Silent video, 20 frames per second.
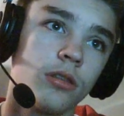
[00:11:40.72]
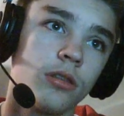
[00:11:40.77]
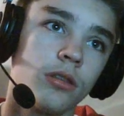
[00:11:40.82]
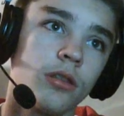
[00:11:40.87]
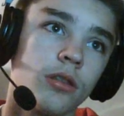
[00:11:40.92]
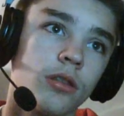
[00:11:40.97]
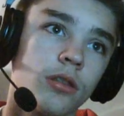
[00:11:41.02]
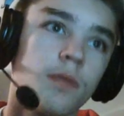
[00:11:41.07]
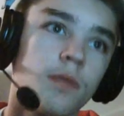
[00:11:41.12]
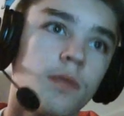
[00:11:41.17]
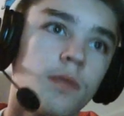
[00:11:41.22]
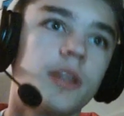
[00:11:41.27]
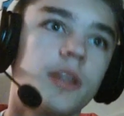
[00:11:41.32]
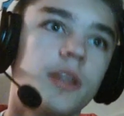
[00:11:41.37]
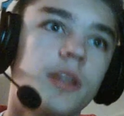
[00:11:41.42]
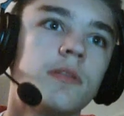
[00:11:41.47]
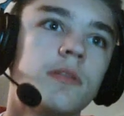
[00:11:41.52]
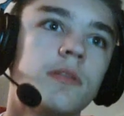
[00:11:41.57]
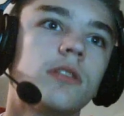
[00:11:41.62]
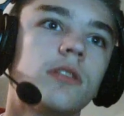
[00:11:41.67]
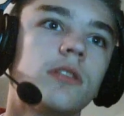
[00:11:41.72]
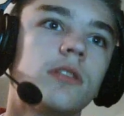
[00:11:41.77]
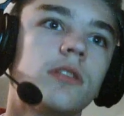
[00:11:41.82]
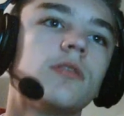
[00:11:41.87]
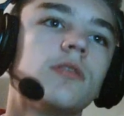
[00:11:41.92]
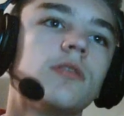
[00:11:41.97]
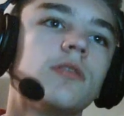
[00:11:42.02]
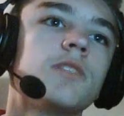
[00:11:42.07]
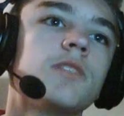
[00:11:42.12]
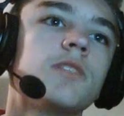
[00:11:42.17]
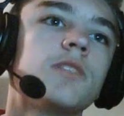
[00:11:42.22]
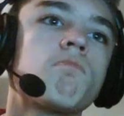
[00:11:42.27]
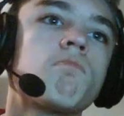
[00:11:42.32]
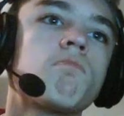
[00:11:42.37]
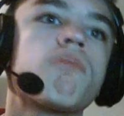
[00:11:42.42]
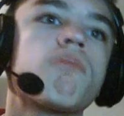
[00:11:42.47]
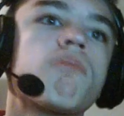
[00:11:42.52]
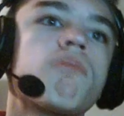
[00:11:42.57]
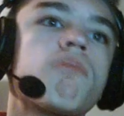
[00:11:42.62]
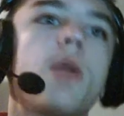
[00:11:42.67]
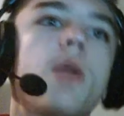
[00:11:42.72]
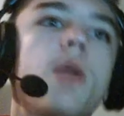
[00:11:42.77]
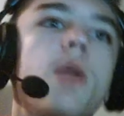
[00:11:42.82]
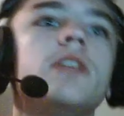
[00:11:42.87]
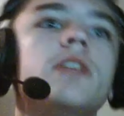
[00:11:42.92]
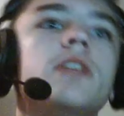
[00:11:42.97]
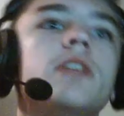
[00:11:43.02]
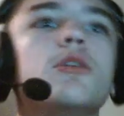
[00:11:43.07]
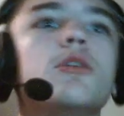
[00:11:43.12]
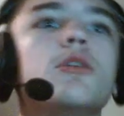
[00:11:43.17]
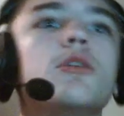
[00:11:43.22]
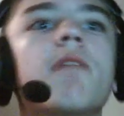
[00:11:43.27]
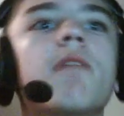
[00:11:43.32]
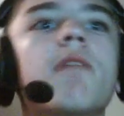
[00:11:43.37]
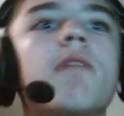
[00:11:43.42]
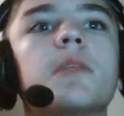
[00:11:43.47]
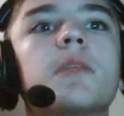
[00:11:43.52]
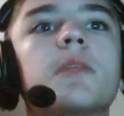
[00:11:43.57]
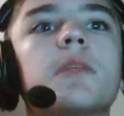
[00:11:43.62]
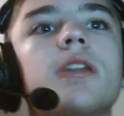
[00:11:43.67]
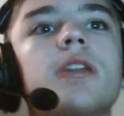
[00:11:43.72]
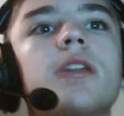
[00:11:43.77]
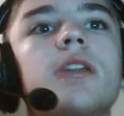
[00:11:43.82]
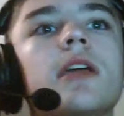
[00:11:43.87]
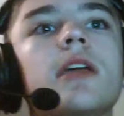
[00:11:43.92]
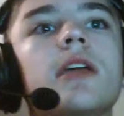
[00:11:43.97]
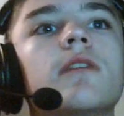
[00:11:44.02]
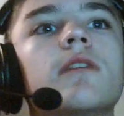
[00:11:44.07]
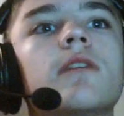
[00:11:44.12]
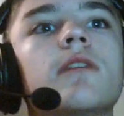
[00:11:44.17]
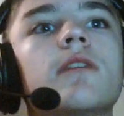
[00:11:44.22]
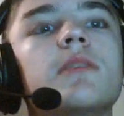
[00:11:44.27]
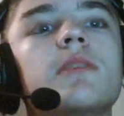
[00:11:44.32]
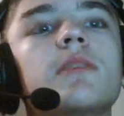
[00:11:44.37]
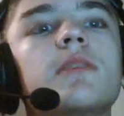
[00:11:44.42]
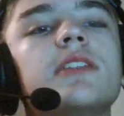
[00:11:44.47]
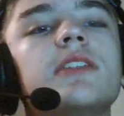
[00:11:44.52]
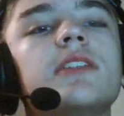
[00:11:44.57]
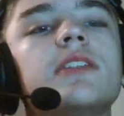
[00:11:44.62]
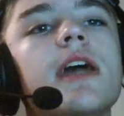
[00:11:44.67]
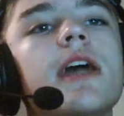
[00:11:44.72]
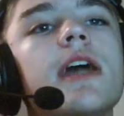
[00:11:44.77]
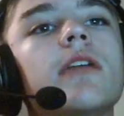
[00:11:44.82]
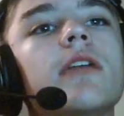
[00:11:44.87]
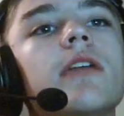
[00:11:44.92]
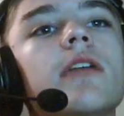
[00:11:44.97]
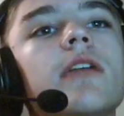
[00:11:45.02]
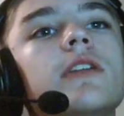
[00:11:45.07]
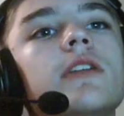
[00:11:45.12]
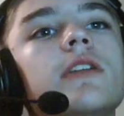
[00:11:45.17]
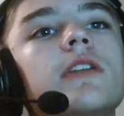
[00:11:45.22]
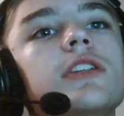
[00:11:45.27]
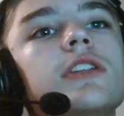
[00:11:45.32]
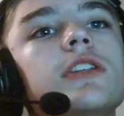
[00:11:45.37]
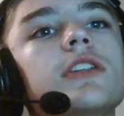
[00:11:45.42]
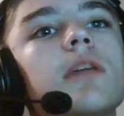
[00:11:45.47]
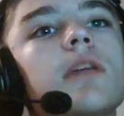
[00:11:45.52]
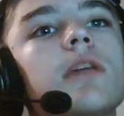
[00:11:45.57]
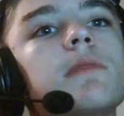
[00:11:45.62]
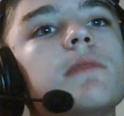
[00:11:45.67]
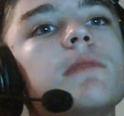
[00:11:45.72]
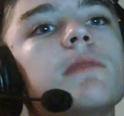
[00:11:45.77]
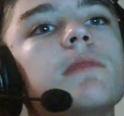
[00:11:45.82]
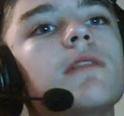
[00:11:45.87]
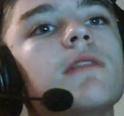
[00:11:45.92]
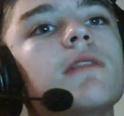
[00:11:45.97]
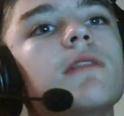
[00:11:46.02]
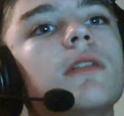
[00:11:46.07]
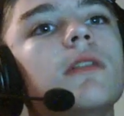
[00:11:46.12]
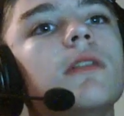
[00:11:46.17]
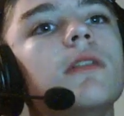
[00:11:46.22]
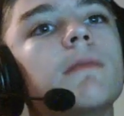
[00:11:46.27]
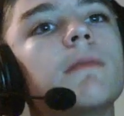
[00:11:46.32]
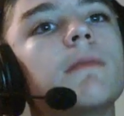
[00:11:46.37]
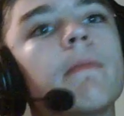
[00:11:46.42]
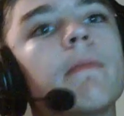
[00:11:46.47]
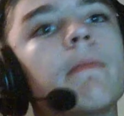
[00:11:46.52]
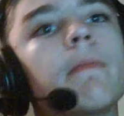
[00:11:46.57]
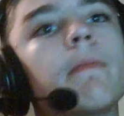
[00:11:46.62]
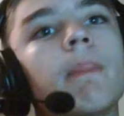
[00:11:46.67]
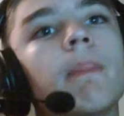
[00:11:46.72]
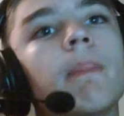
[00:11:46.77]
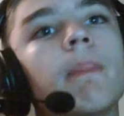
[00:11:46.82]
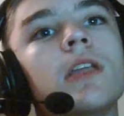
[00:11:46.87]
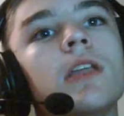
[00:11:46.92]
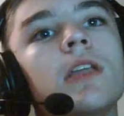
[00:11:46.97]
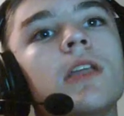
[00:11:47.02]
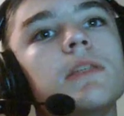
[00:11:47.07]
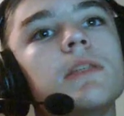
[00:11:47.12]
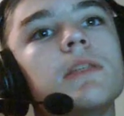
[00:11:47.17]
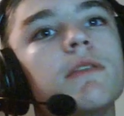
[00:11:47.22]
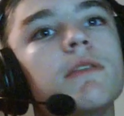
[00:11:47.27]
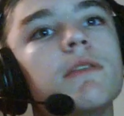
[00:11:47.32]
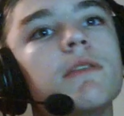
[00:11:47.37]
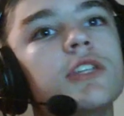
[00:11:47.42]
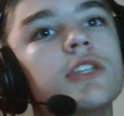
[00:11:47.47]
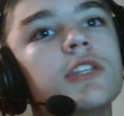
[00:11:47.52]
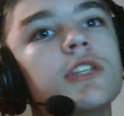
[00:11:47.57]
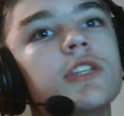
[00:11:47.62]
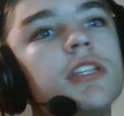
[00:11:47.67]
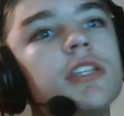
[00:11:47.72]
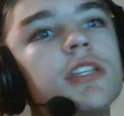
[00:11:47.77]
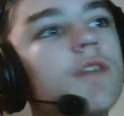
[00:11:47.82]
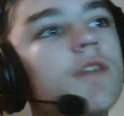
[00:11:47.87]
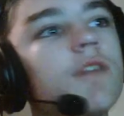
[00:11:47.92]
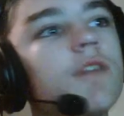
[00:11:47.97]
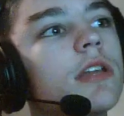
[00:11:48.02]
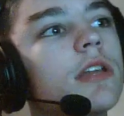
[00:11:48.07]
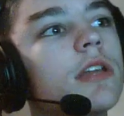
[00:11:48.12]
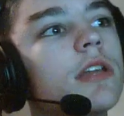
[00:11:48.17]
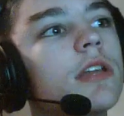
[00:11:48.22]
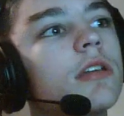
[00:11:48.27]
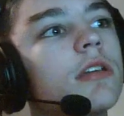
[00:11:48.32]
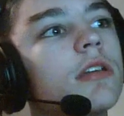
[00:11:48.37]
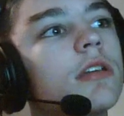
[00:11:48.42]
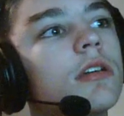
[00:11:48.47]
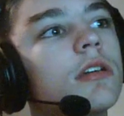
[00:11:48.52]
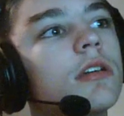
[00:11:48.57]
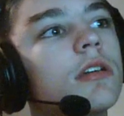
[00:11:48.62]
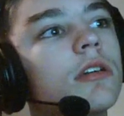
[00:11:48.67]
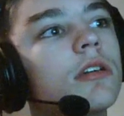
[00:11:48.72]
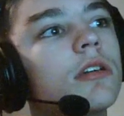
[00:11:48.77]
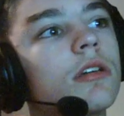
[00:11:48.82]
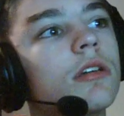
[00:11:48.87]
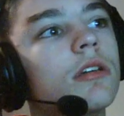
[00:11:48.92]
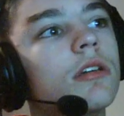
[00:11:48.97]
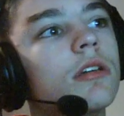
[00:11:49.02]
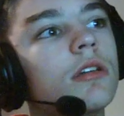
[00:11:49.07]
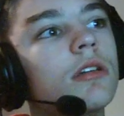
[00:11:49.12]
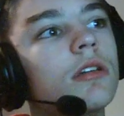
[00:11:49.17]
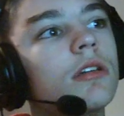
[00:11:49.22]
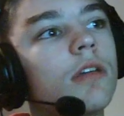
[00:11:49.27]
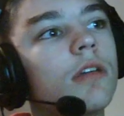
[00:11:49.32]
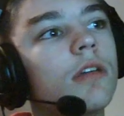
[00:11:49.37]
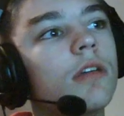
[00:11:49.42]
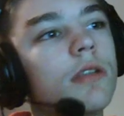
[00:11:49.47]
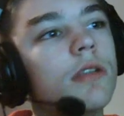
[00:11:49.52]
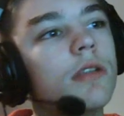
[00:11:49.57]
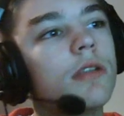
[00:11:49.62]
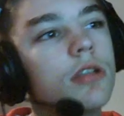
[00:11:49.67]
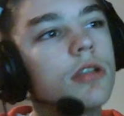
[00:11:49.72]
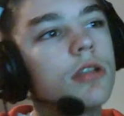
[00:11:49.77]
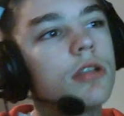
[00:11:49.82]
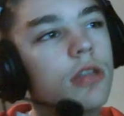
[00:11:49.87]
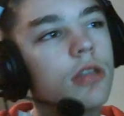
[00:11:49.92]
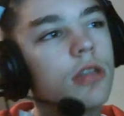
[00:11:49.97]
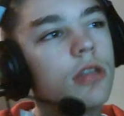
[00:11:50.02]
But his mother didn't go through this, and he knew that from the diary she kept, my fault. Something of which she safeguarded and read constantly.